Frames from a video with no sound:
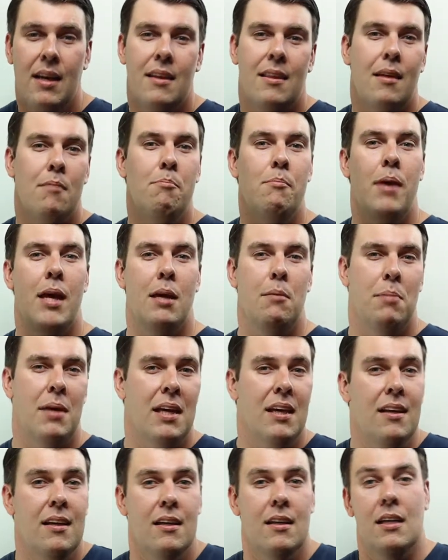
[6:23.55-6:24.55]
then
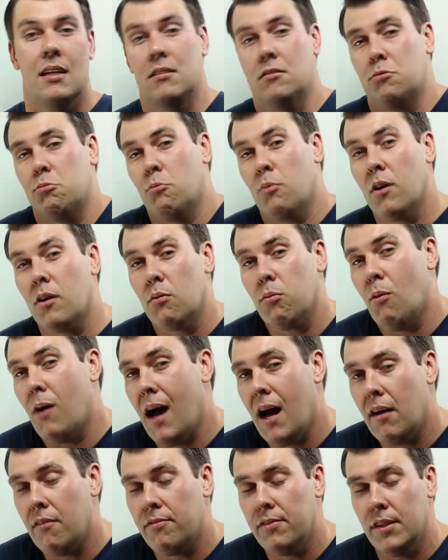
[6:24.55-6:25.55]
maybe it's
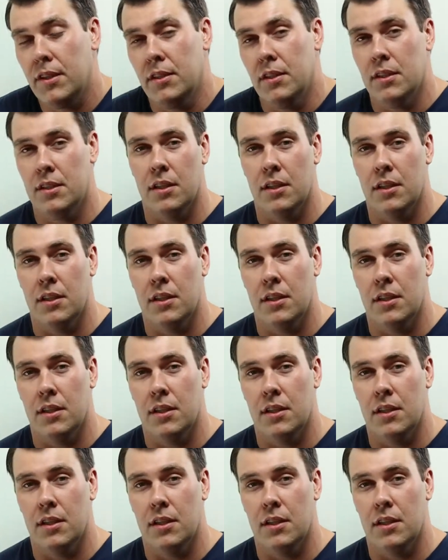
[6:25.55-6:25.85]
worthwhile for you to